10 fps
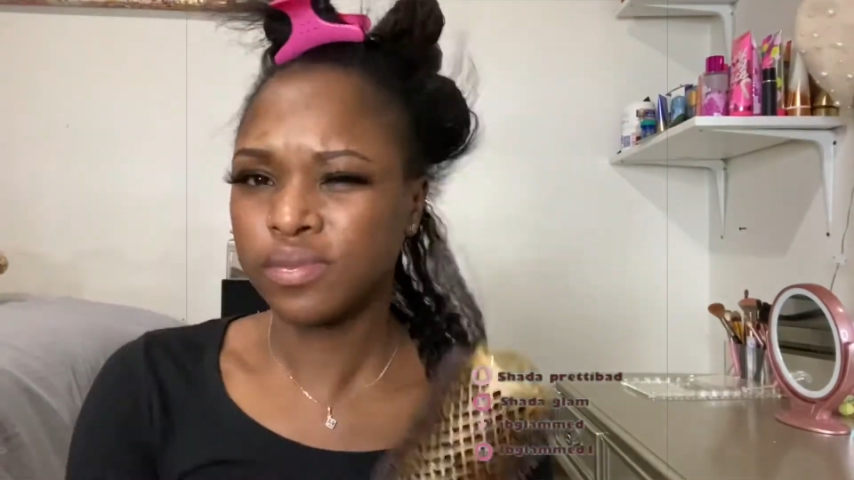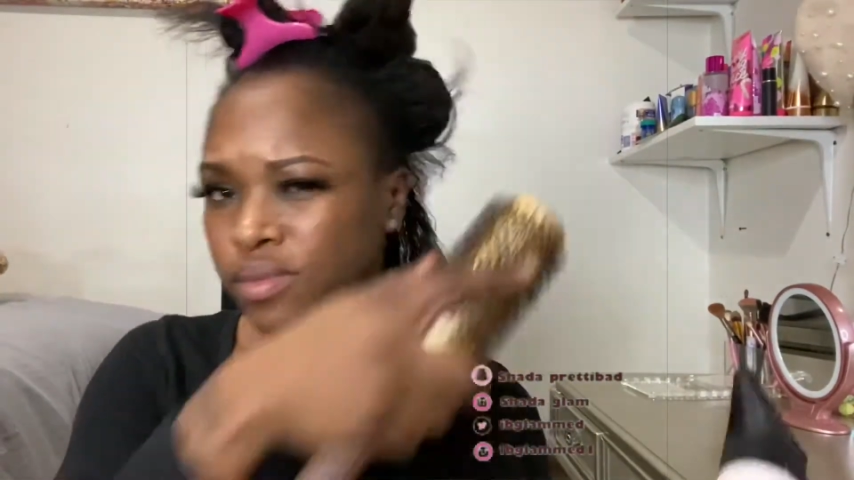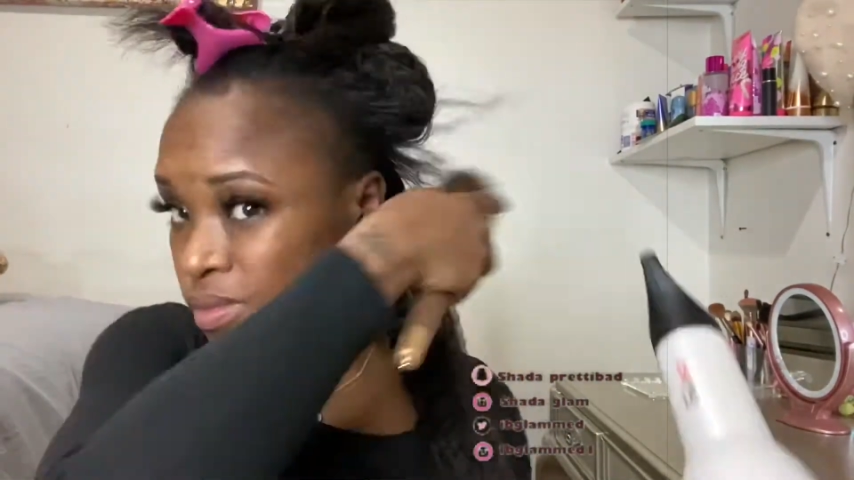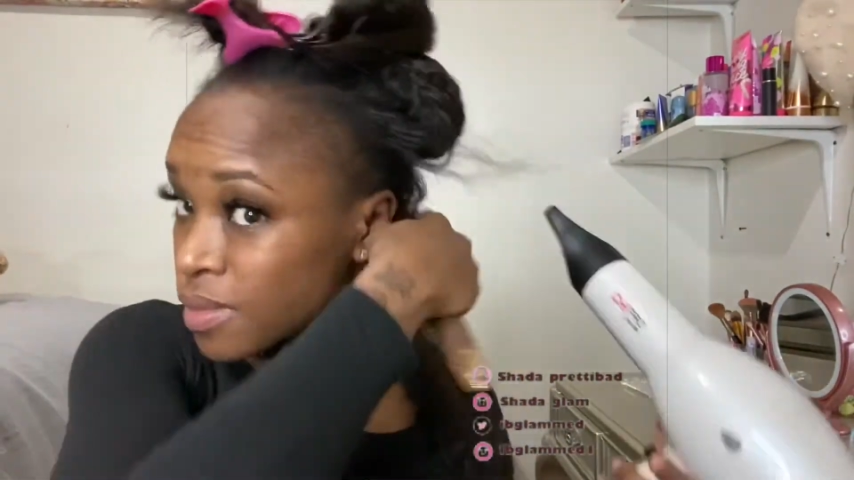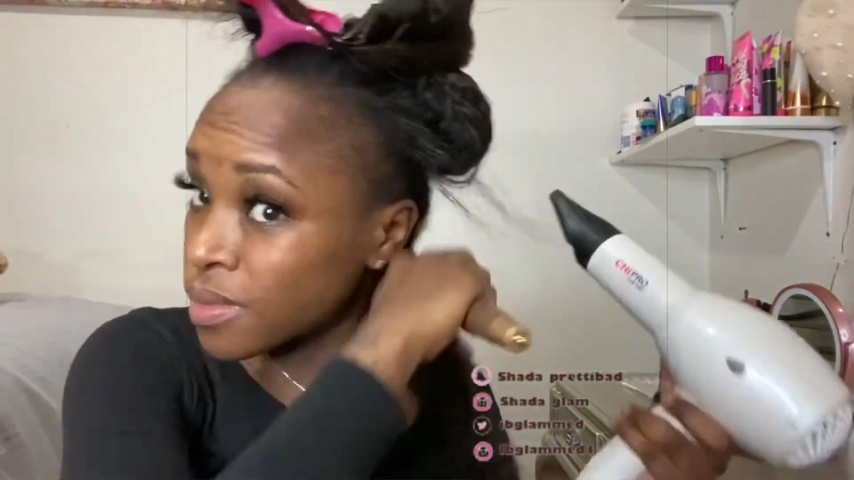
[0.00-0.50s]

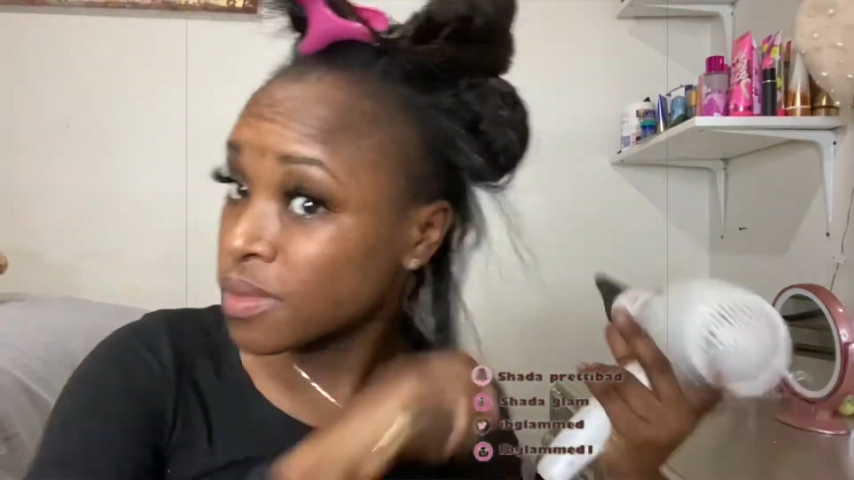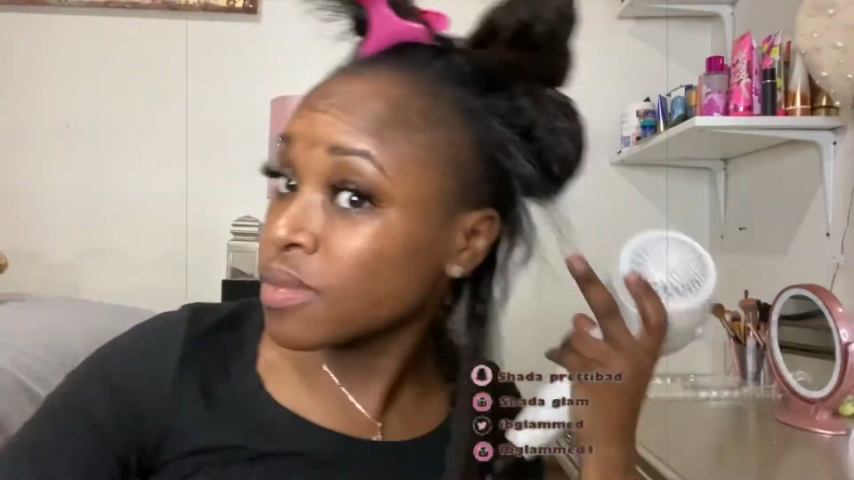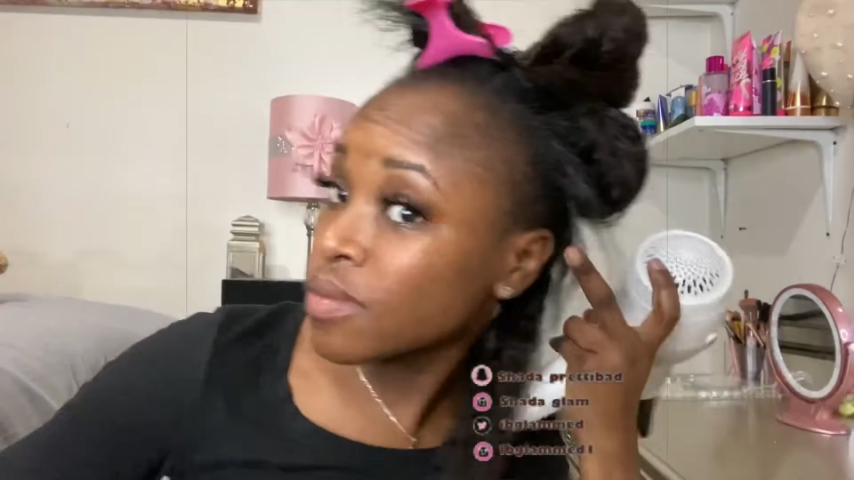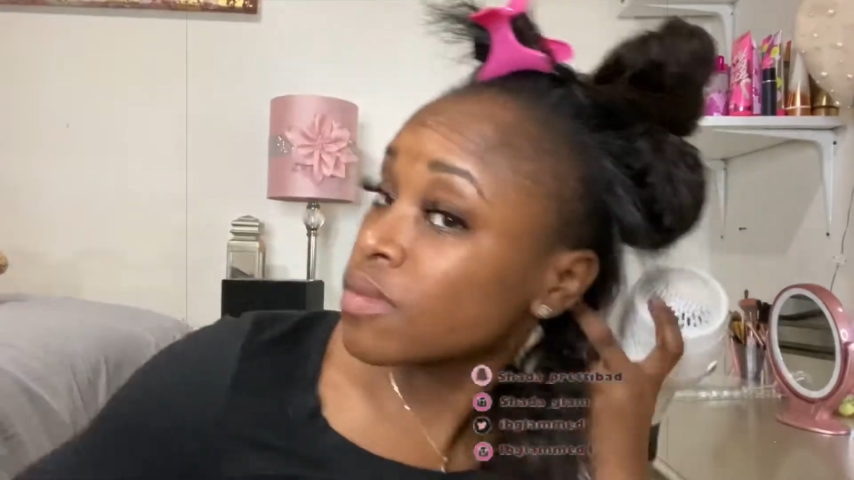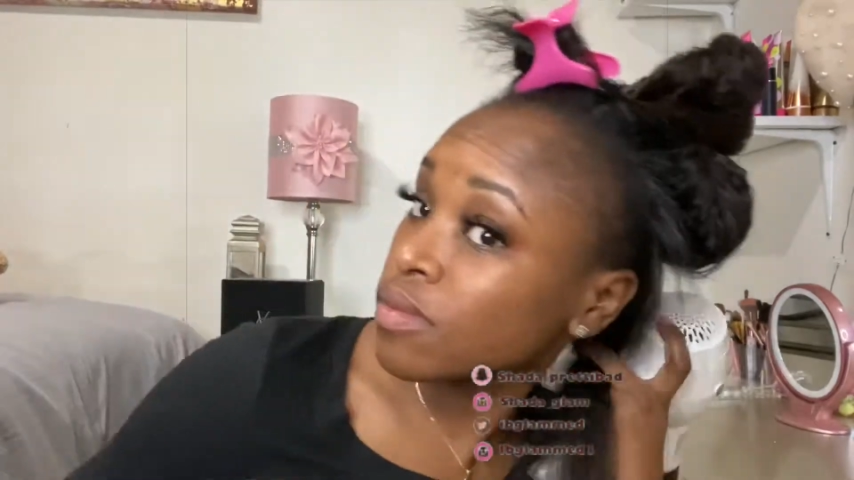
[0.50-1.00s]
perm
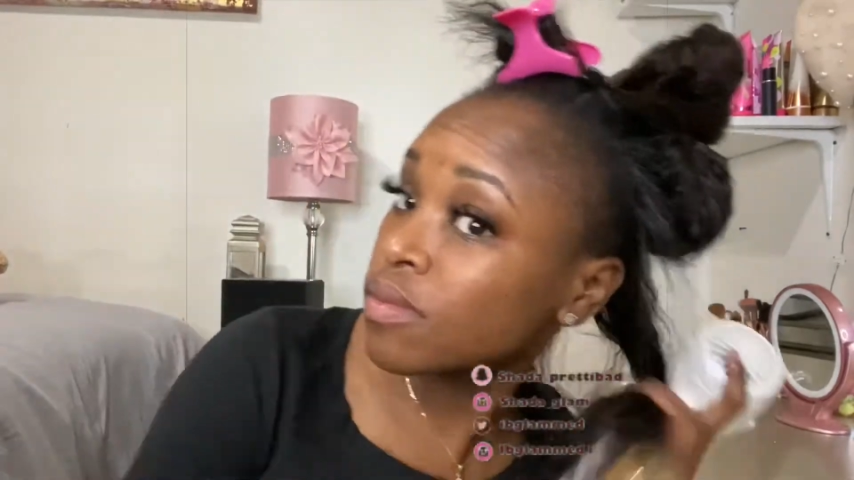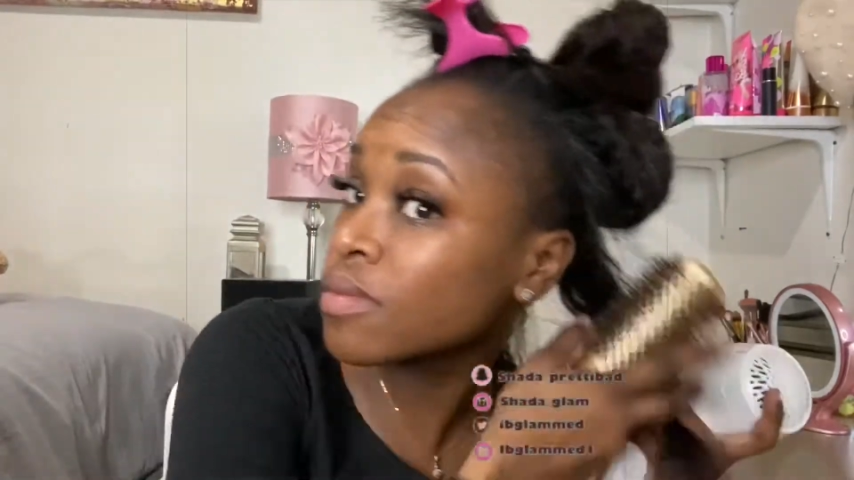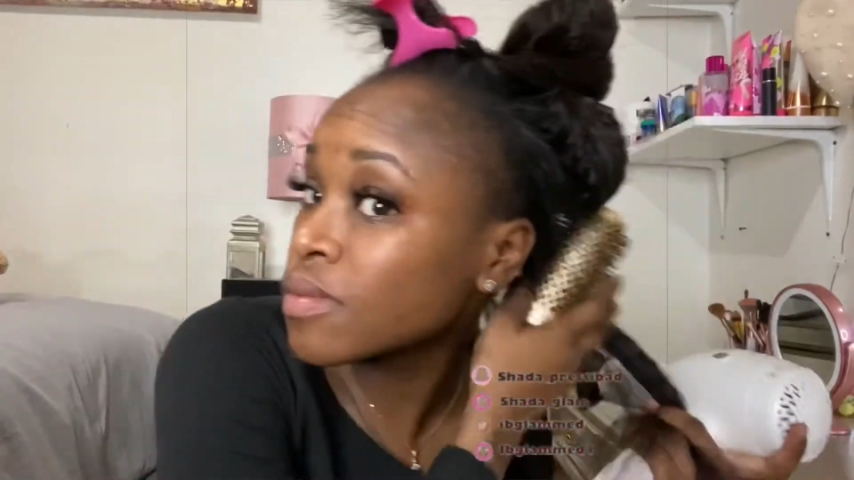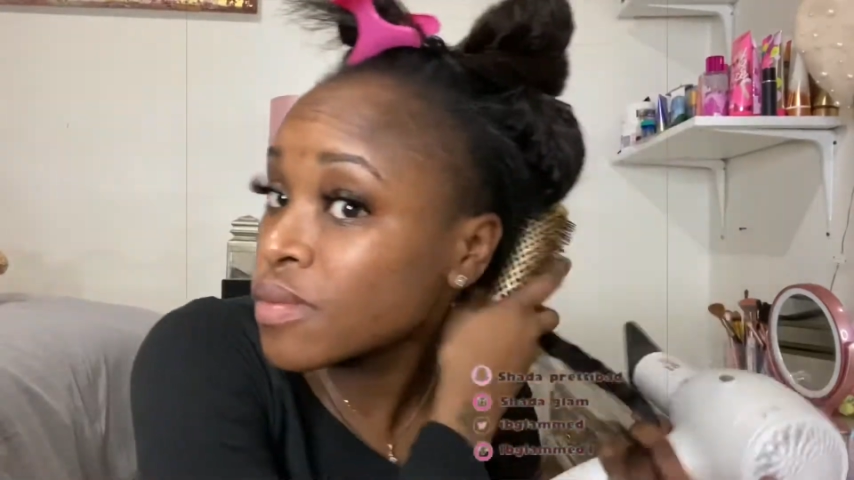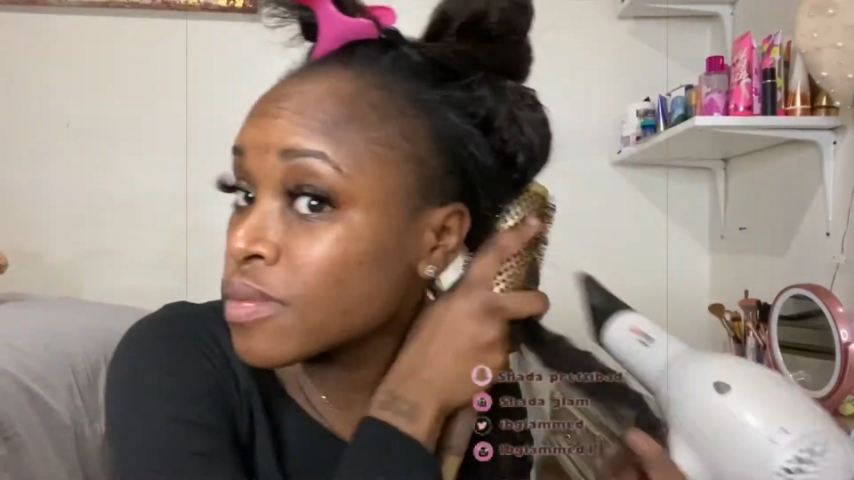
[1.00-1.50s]
rods
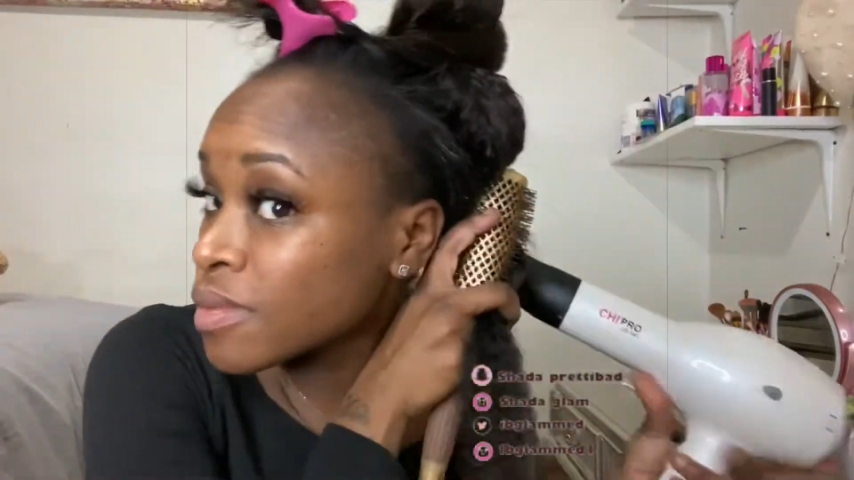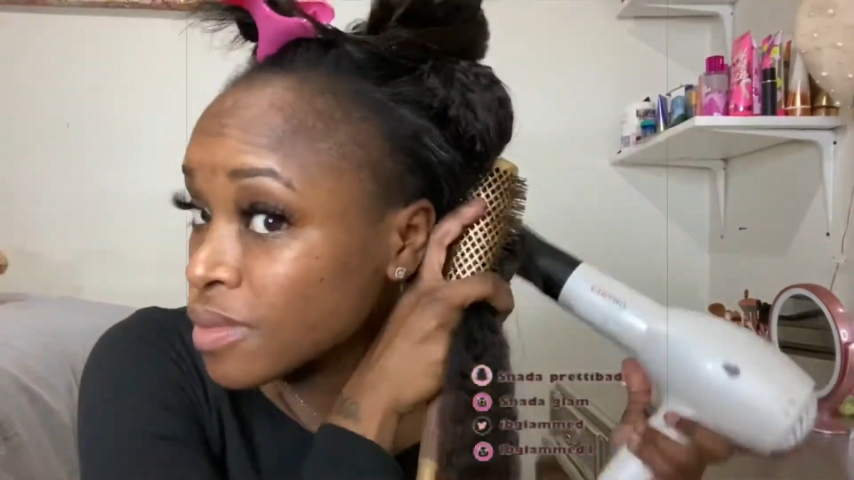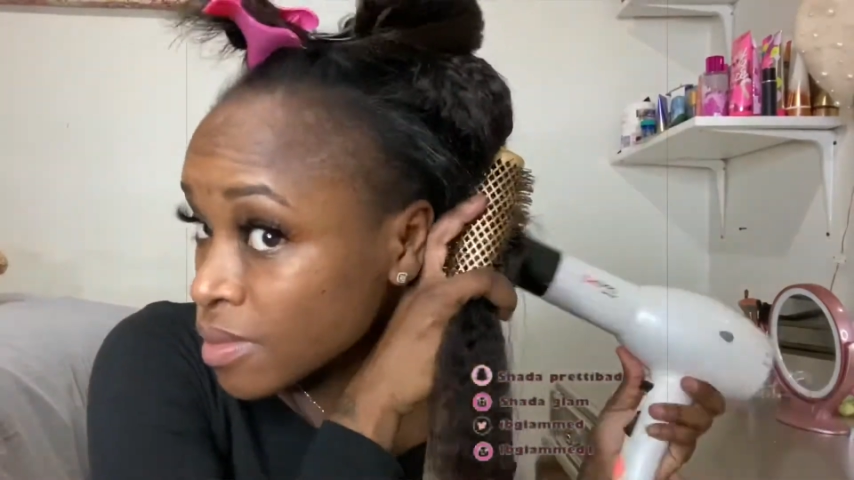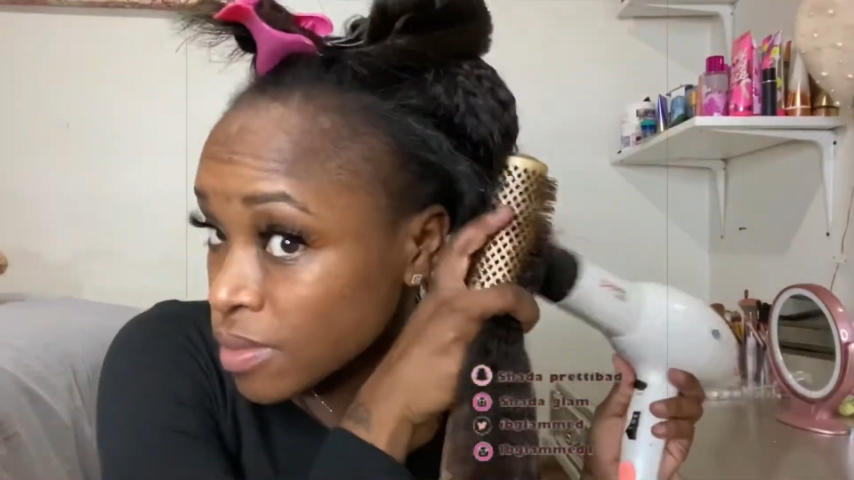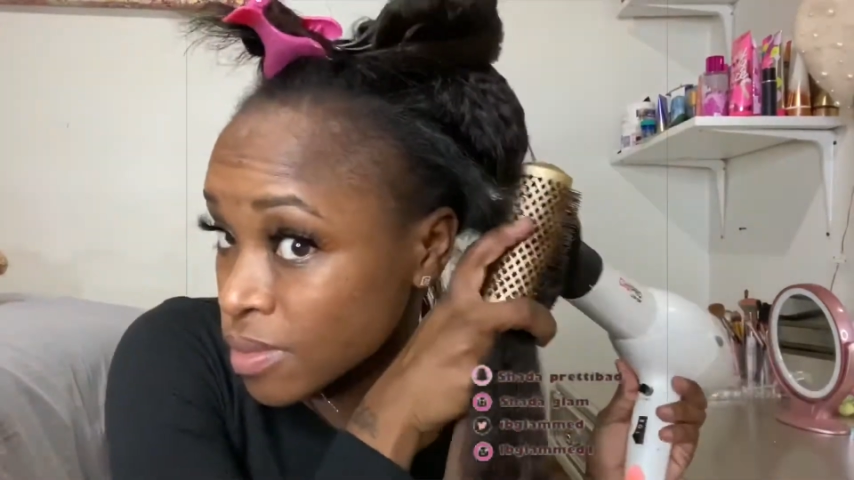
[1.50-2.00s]
in my
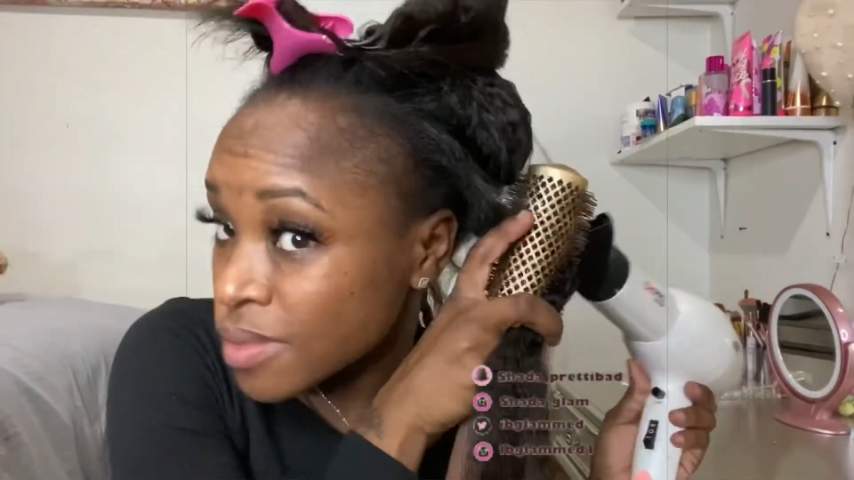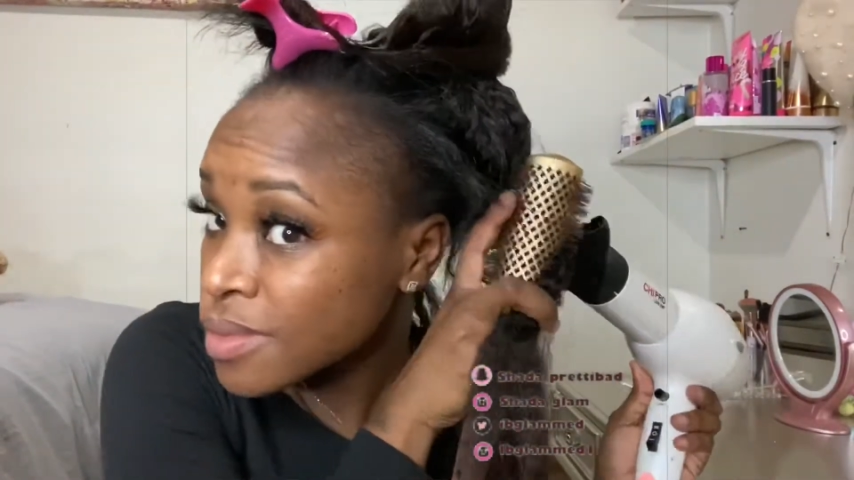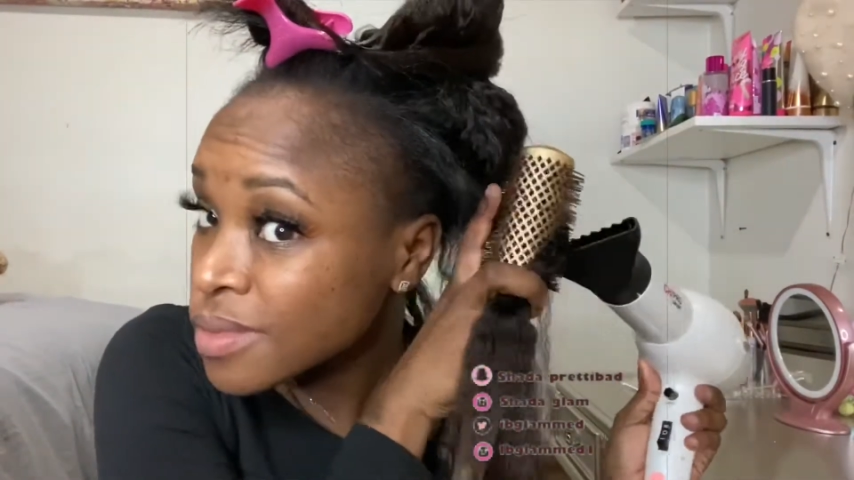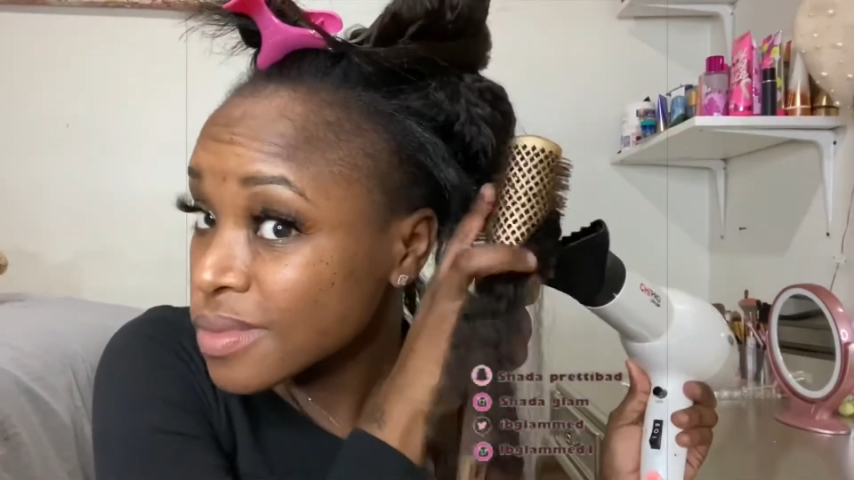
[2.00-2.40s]
head.